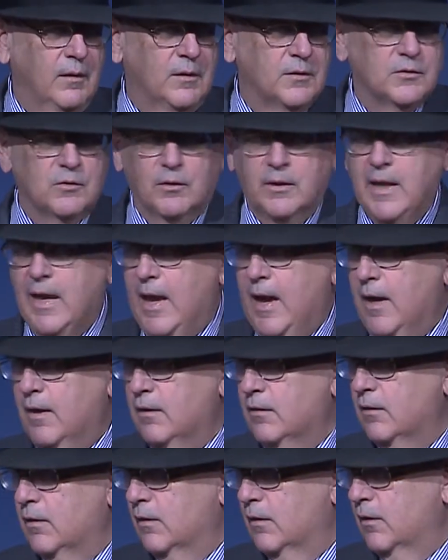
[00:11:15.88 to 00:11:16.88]
So
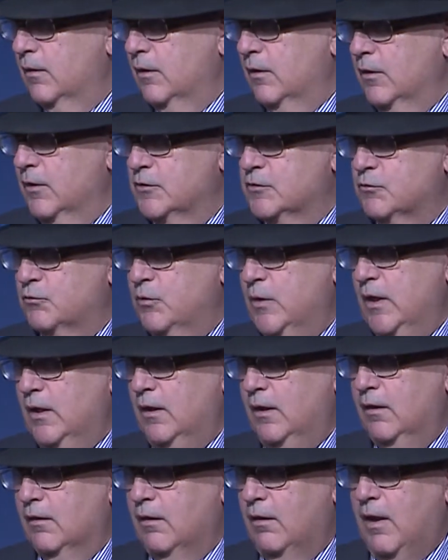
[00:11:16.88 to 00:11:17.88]
Canada is
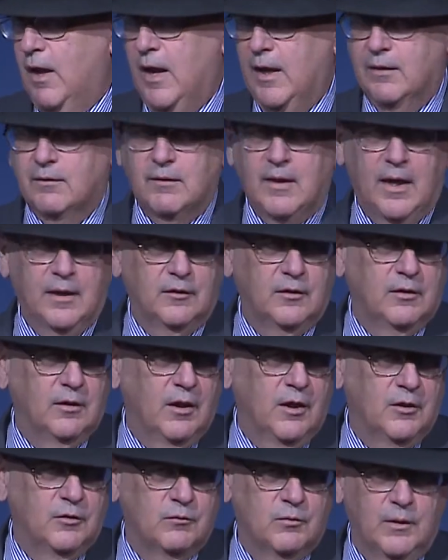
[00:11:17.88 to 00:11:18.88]
really like that
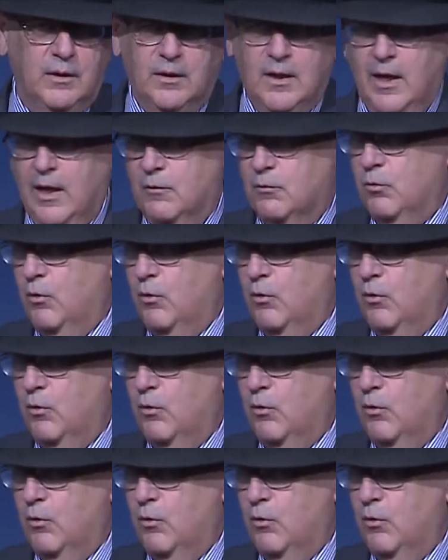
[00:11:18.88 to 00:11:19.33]
country that